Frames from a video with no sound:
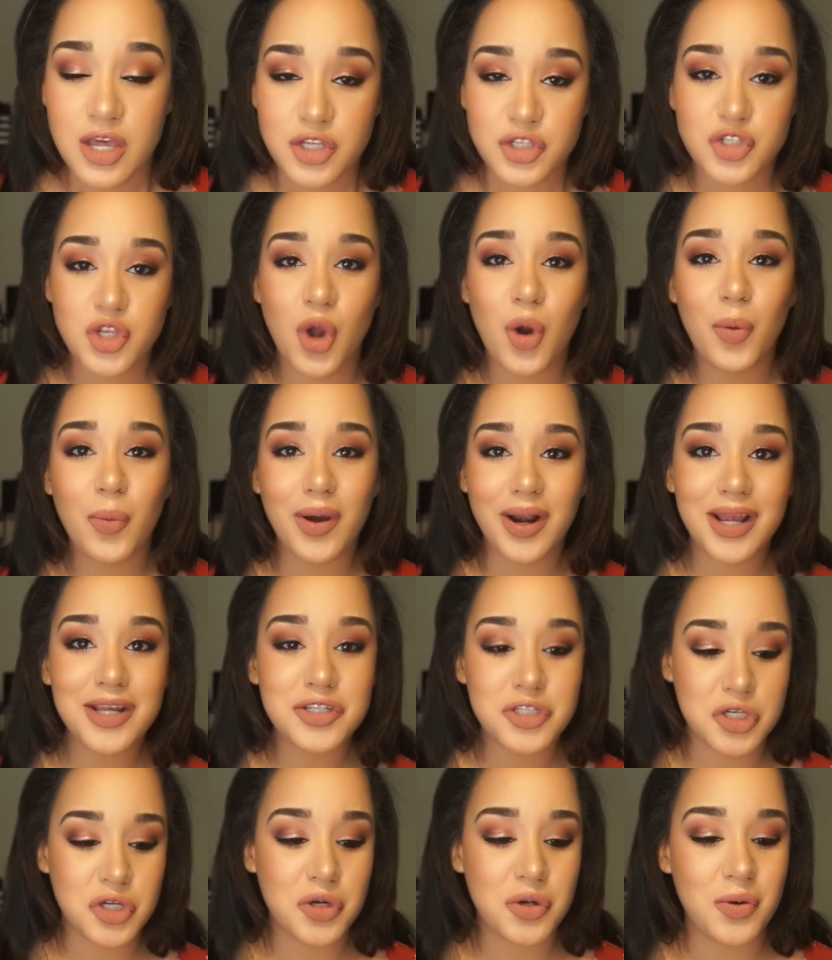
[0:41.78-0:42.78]
So what I
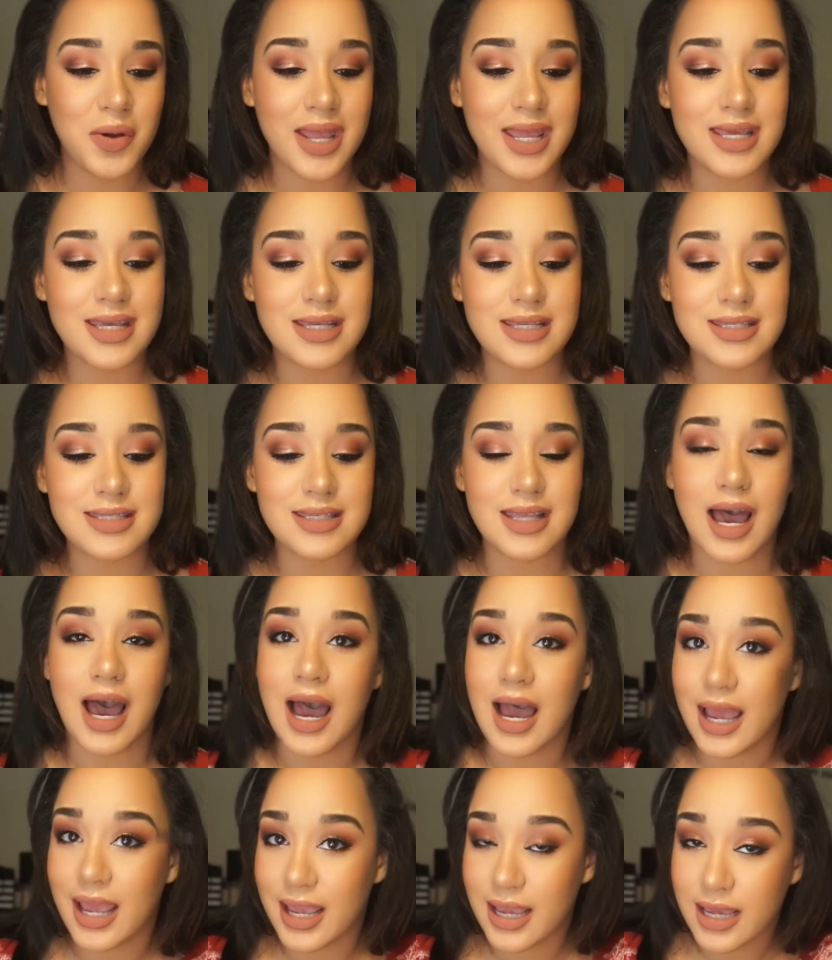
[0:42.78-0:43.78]
do is
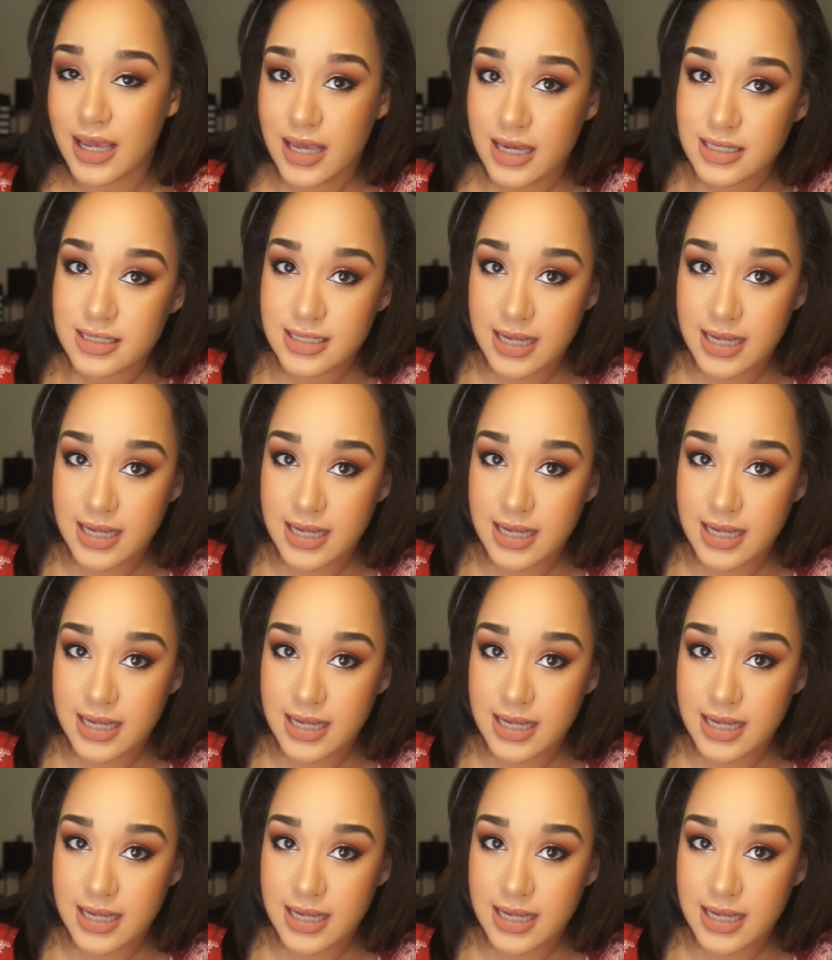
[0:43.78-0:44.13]
I